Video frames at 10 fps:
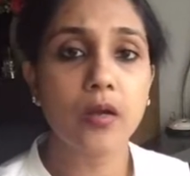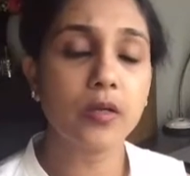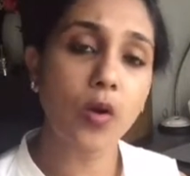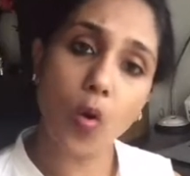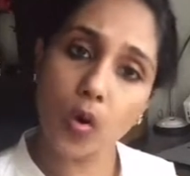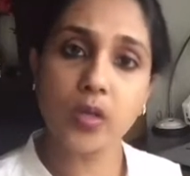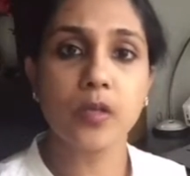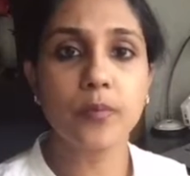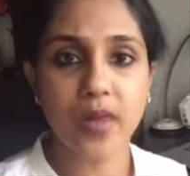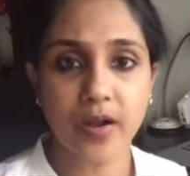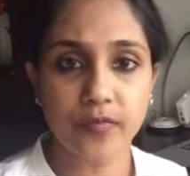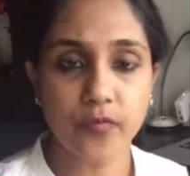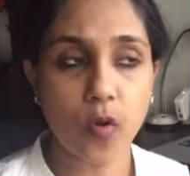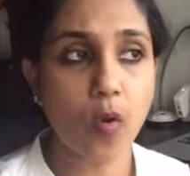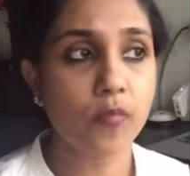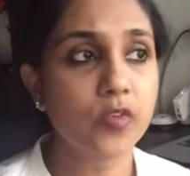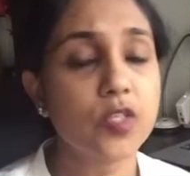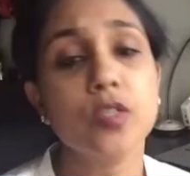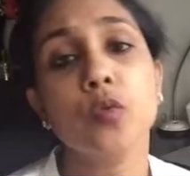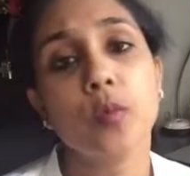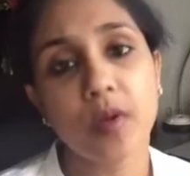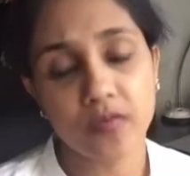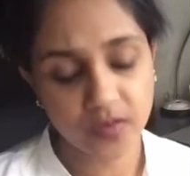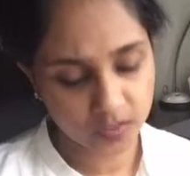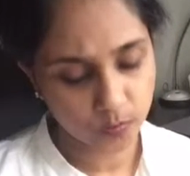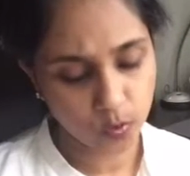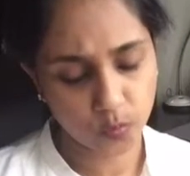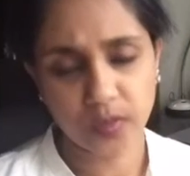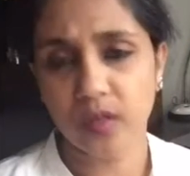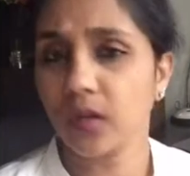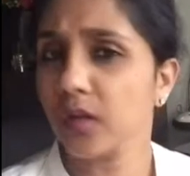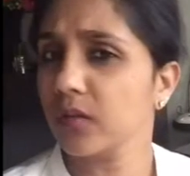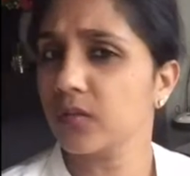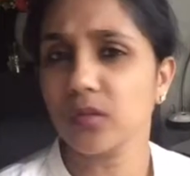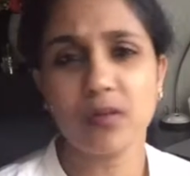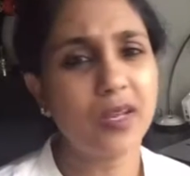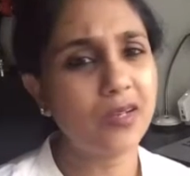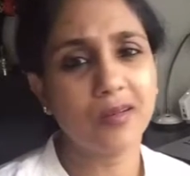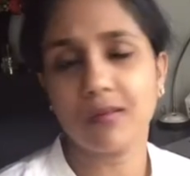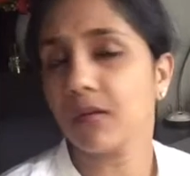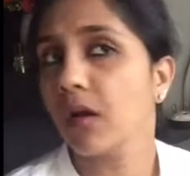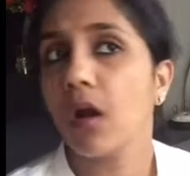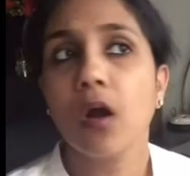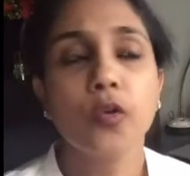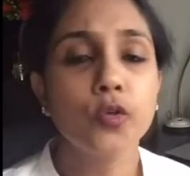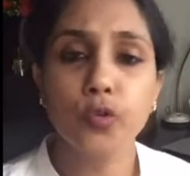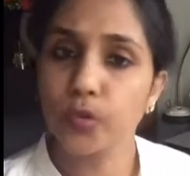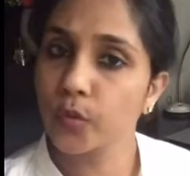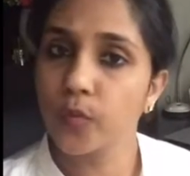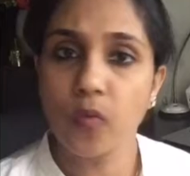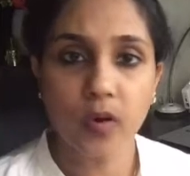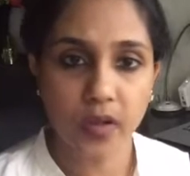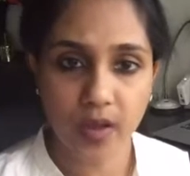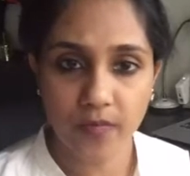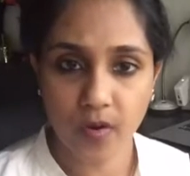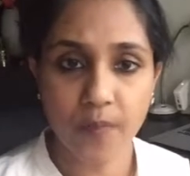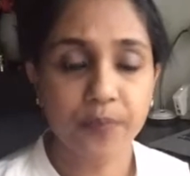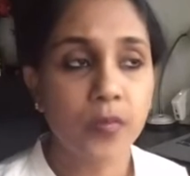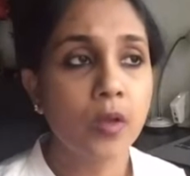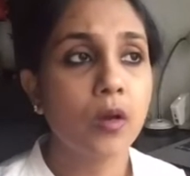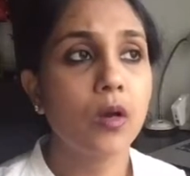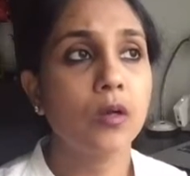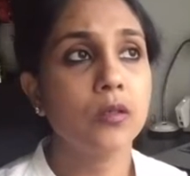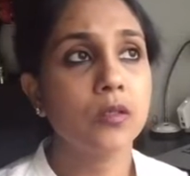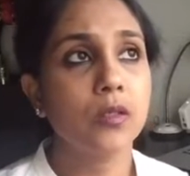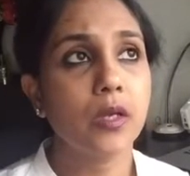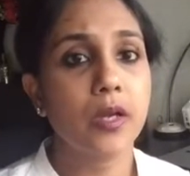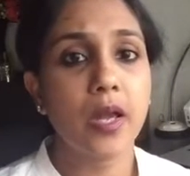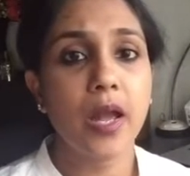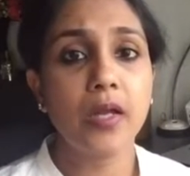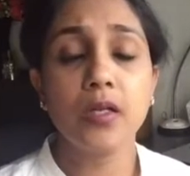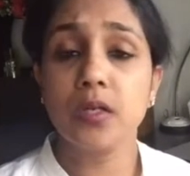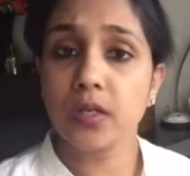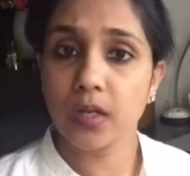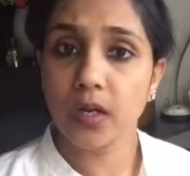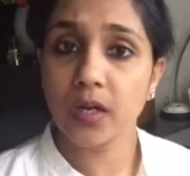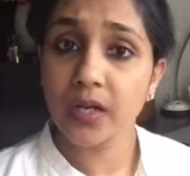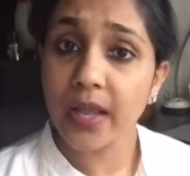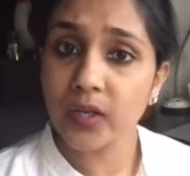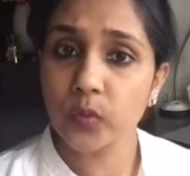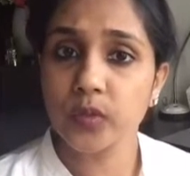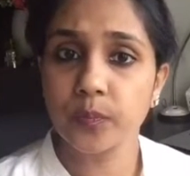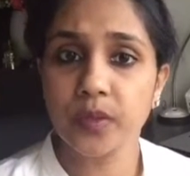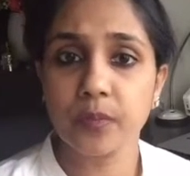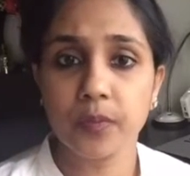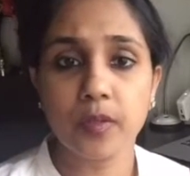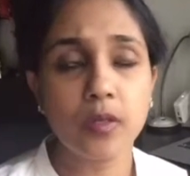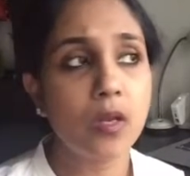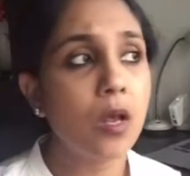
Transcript: on the platform which is owned by Facebook, Twitter, LinkedIn, YouTube, whatever. And connect with people,